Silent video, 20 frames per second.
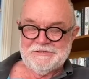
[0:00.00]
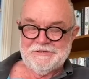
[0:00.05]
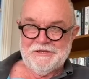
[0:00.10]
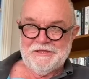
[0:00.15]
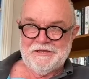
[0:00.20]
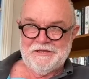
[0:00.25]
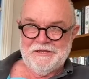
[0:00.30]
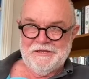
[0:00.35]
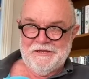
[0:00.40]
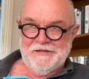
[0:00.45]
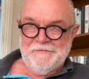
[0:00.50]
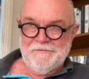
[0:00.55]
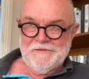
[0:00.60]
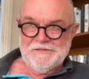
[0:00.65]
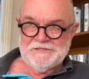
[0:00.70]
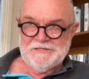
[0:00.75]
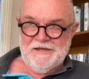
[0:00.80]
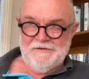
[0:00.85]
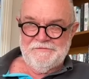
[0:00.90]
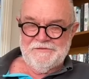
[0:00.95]
And I think
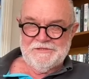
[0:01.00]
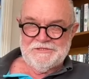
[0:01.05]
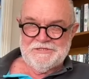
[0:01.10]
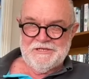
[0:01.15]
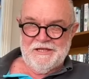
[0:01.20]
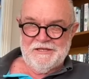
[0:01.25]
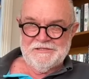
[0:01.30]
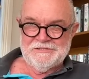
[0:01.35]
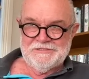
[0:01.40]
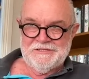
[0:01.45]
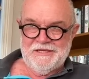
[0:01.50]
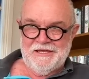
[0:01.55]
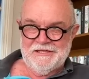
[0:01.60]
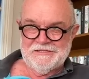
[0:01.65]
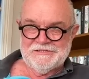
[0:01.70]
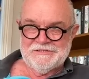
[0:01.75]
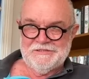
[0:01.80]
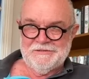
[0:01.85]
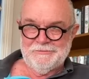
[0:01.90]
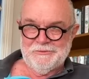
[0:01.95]
the tougher the challenge
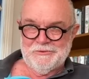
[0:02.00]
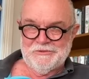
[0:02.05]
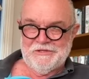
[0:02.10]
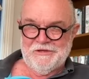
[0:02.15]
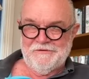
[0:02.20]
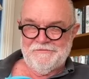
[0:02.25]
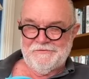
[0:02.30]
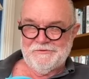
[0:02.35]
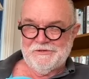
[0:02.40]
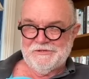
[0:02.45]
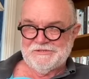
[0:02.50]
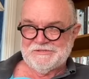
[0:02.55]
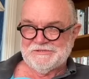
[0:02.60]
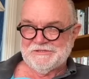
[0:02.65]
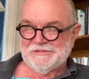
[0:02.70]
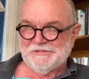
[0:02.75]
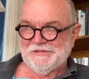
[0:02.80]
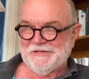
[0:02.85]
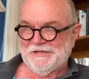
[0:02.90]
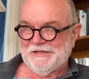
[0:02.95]
gets and the more diverse
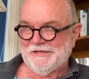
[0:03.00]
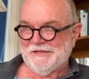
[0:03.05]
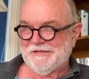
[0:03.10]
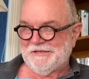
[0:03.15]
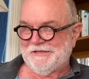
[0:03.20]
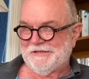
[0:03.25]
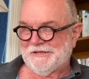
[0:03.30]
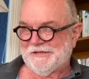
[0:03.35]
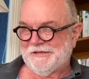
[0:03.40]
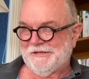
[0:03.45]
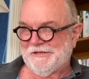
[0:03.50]
and